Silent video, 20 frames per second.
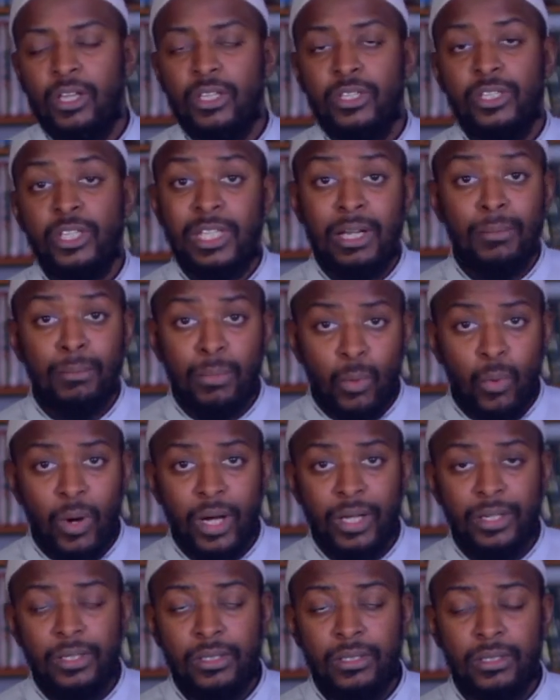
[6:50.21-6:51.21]
The number
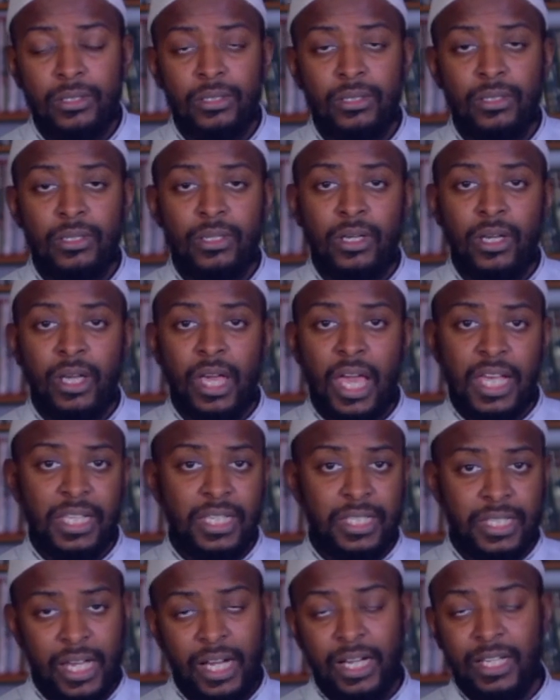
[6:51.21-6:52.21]
1 is
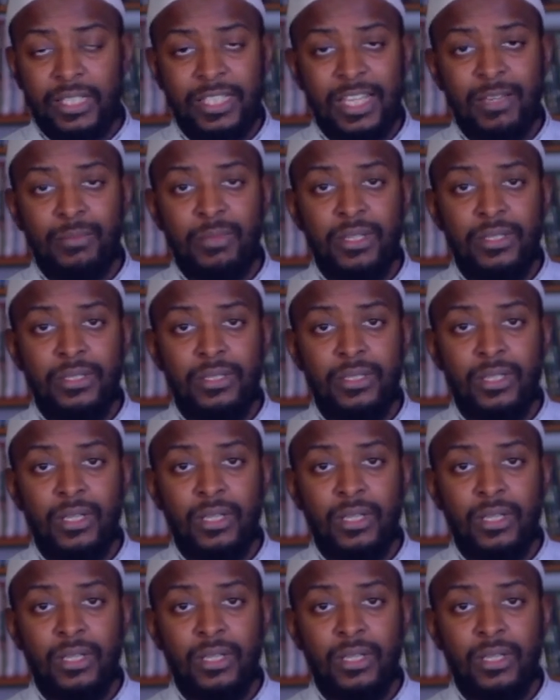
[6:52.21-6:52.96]
exactly the same as